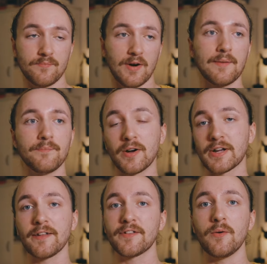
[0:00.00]
I'm not
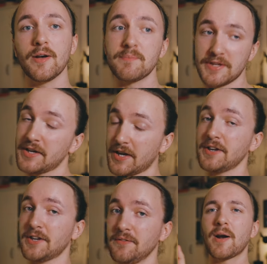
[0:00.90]
going to do it, but you
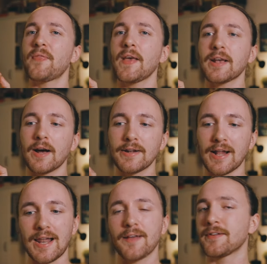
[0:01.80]
could do. But I think under
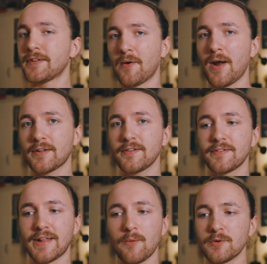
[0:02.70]
lesser
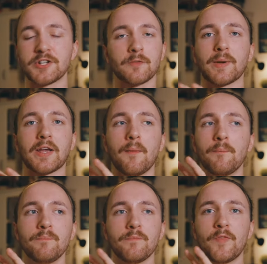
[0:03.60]
directors, that would just
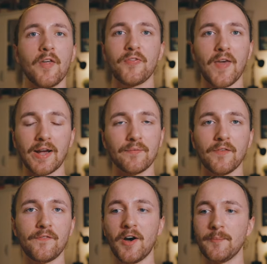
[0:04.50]
become the thing of the
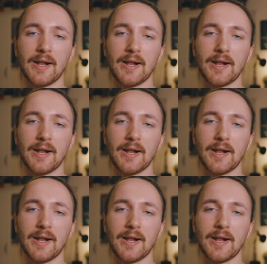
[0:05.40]
film.